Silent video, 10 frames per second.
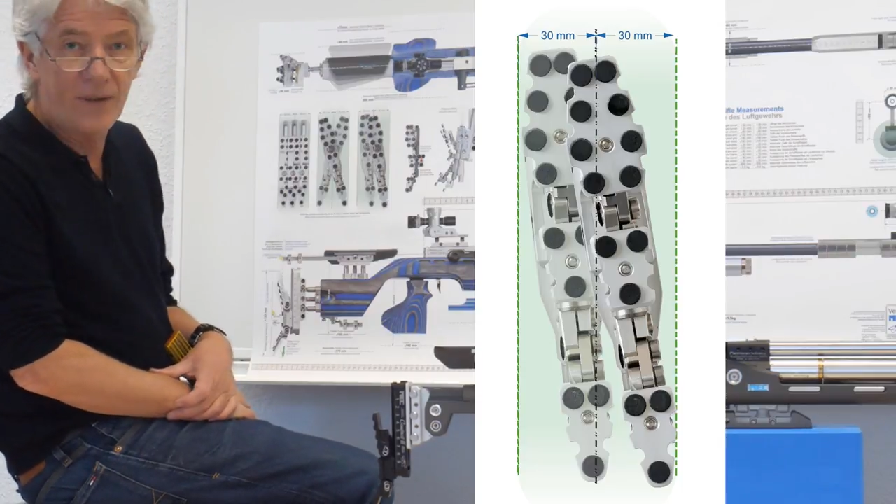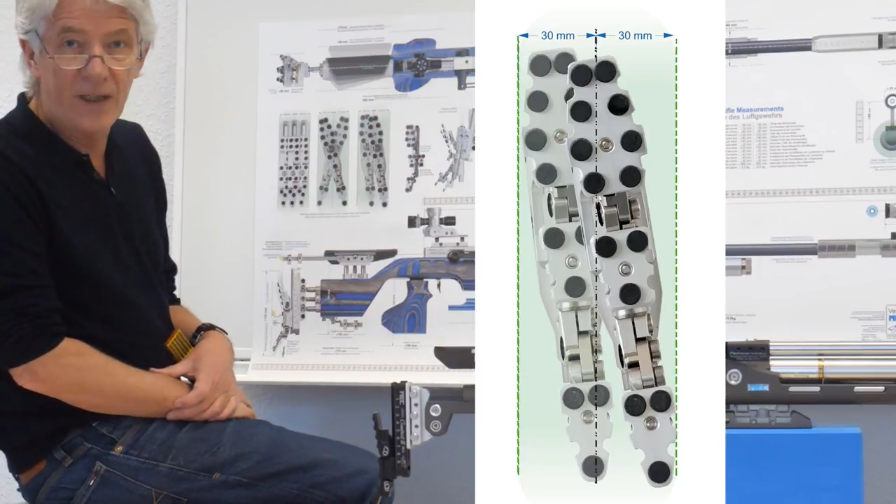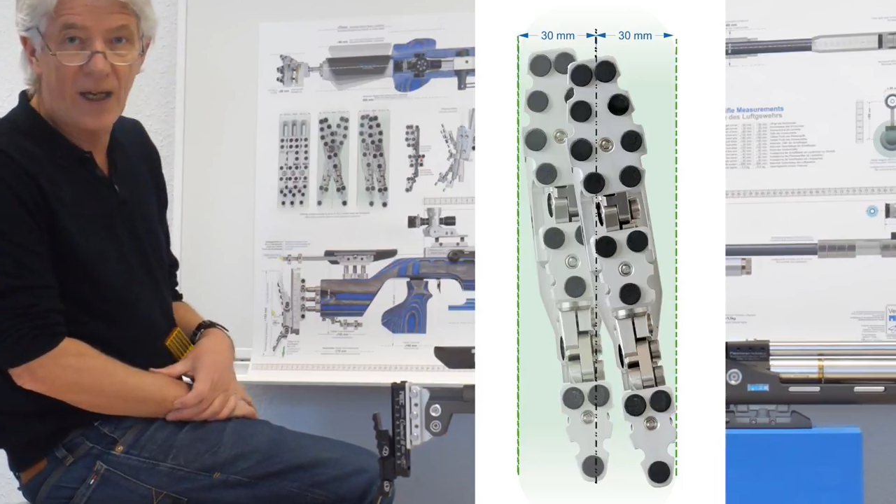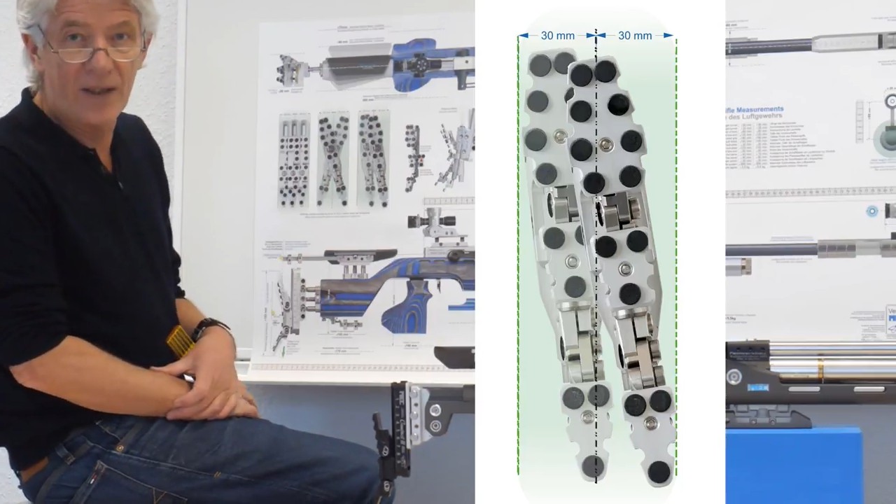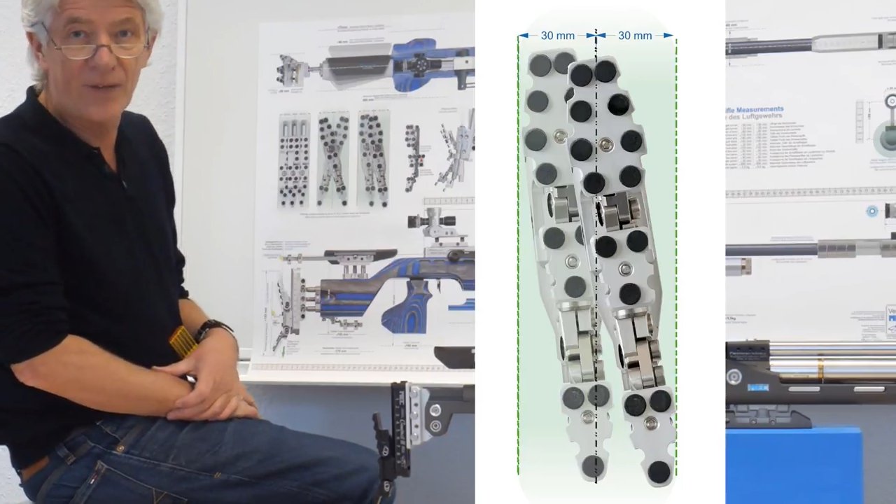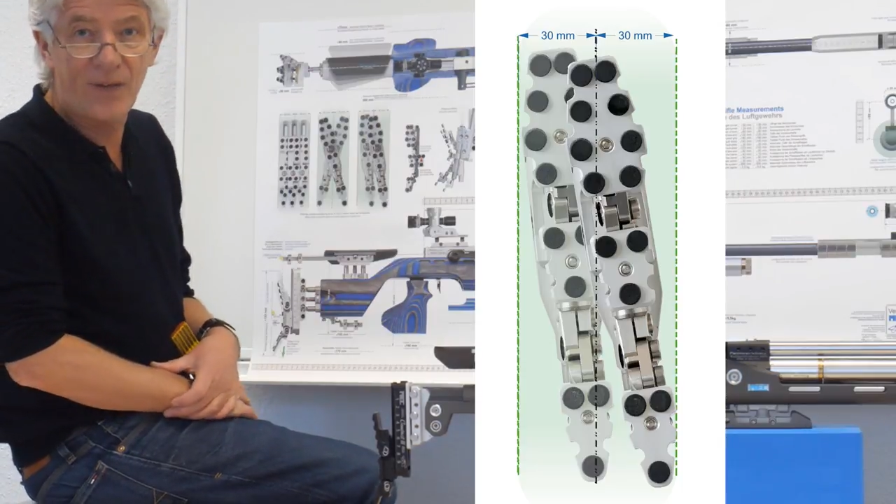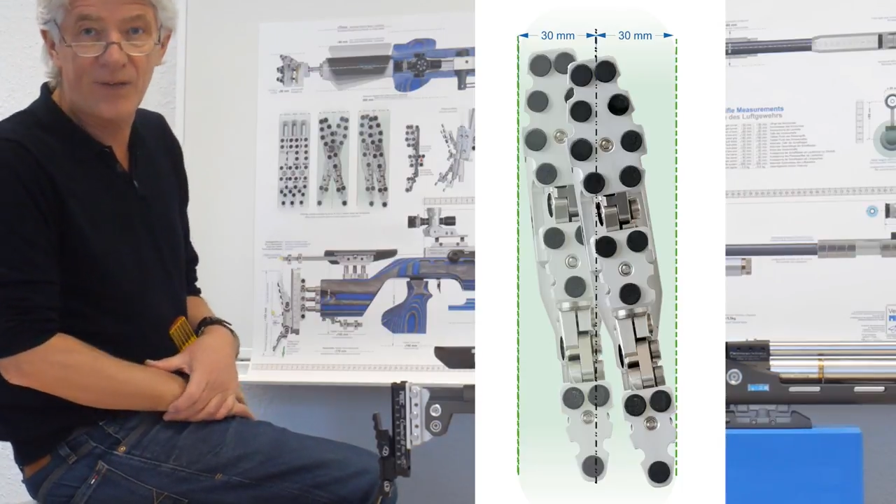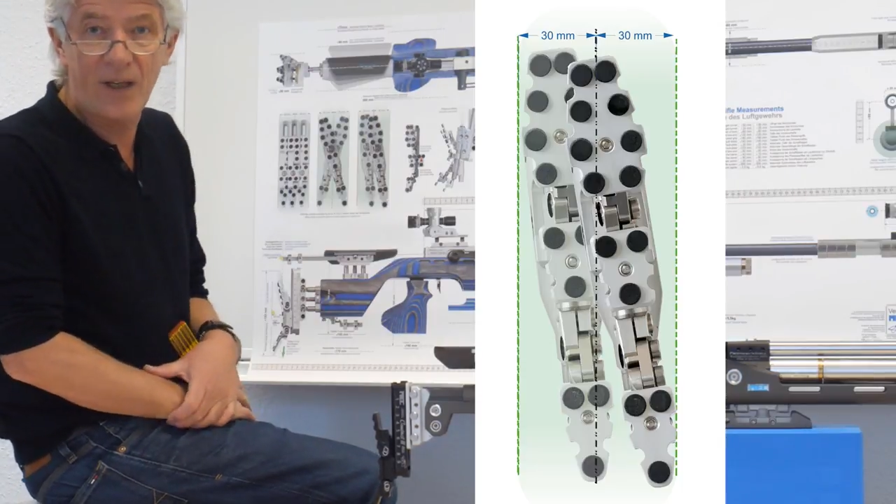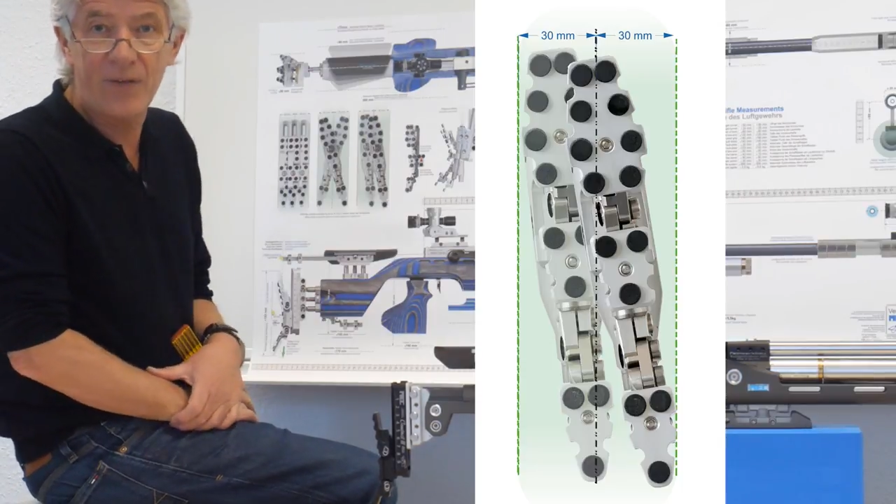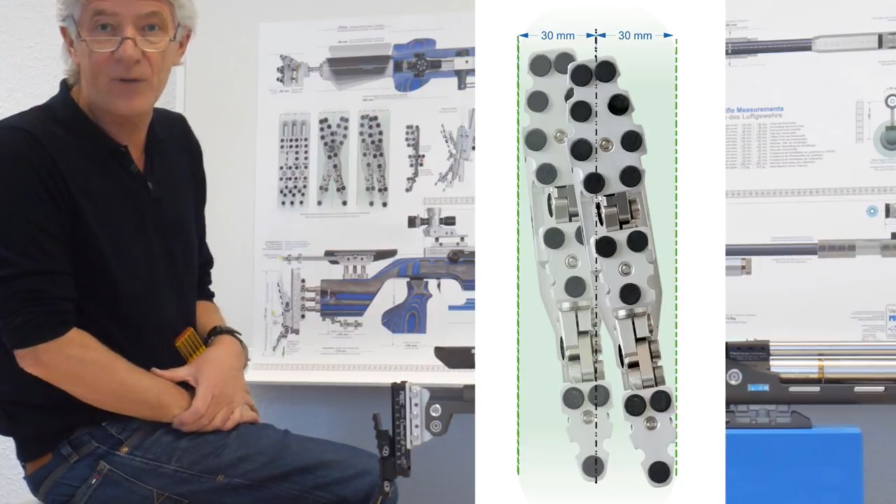the
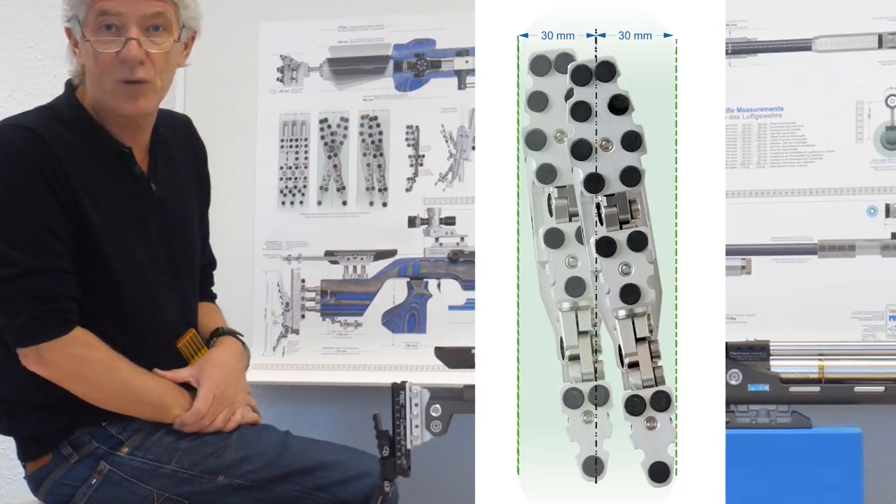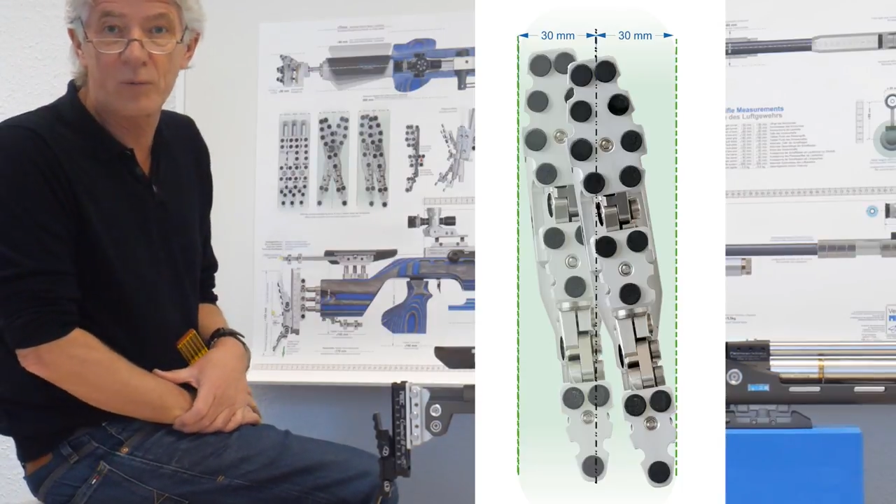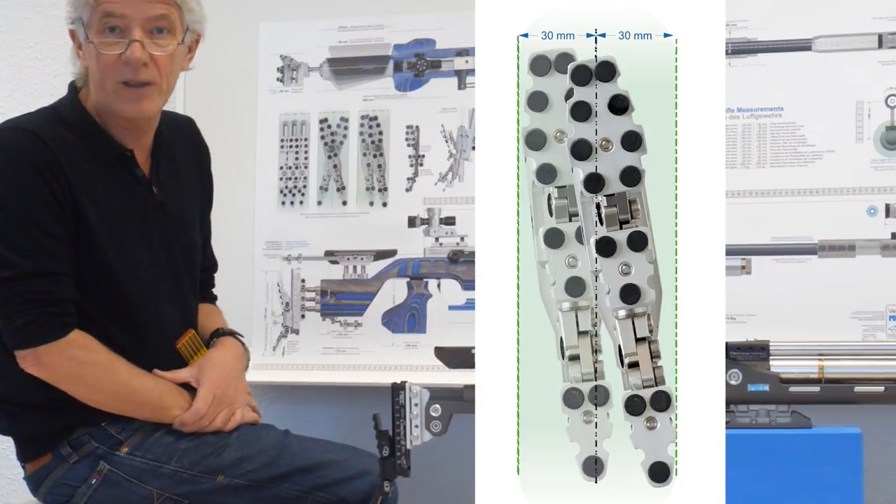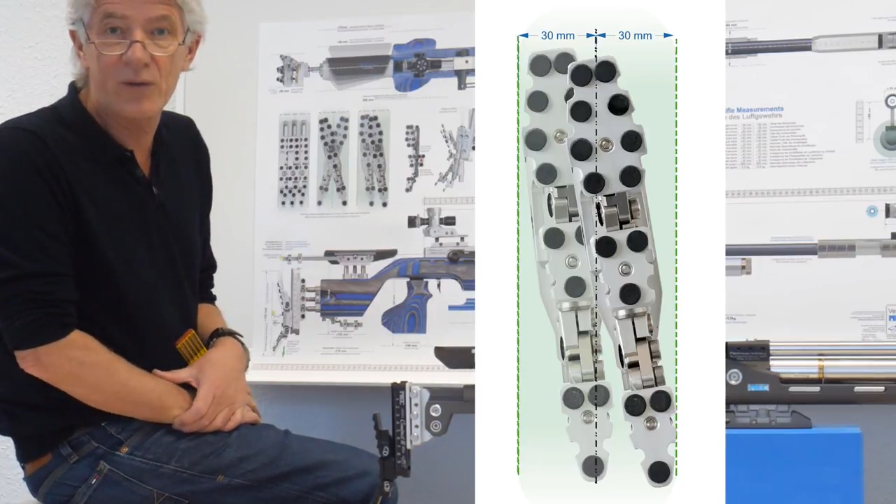ISSF to be